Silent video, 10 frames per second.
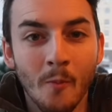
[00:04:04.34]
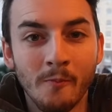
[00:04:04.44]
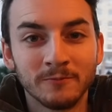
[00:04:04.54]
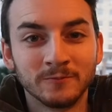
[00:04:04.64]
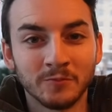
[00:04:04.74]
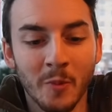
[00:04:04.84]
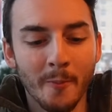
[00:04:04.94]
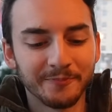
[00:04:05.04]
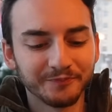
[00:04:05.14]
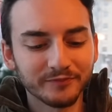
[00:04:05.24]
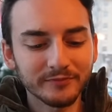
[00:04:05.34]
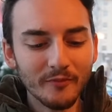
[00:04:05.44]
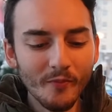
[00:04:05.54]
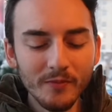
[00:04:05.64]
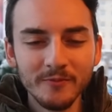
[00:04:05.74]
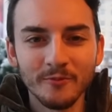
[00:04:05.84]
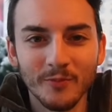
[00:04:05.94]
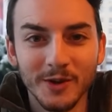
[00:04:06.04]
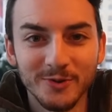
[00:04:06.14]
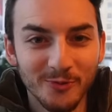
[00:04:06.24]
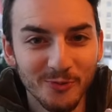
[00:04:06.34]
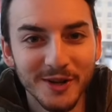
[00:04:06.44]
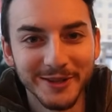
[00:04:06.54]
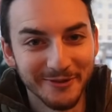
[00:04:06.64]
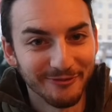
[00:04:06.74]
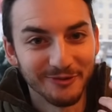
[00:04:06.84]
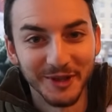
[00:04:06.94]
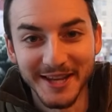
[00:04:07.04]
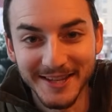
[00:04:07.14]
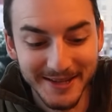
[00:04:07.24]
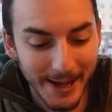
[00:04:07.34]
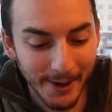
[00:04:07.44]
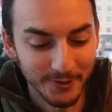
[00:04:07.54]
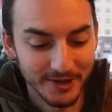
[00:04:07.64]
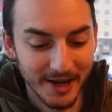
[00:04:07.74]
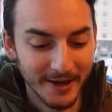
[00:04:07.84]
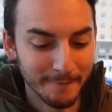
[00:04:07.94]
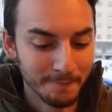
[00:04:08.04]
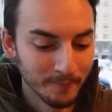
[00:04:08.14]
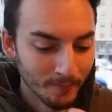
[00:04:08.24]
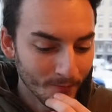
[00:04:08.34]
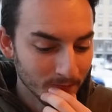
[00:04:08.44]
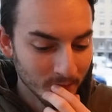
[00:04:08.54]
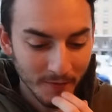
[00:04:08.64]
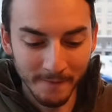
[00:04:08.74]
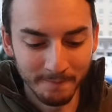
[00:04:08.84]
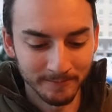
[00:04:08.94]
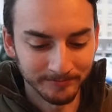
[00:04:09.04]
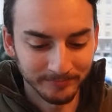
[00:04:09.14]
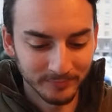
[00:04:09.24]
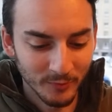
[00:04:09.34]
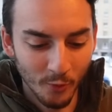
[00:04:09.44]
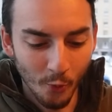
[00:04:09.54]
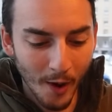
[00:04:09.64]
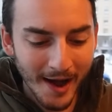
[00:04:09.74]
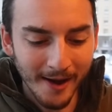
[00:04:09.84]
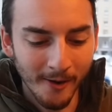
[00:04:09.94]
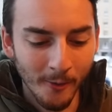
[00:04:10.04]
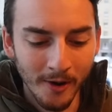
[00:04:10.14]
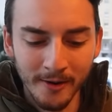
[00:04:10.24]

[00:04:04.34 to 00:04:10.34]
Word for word: Mmm. They're really flaky outside. Mmm. Wow.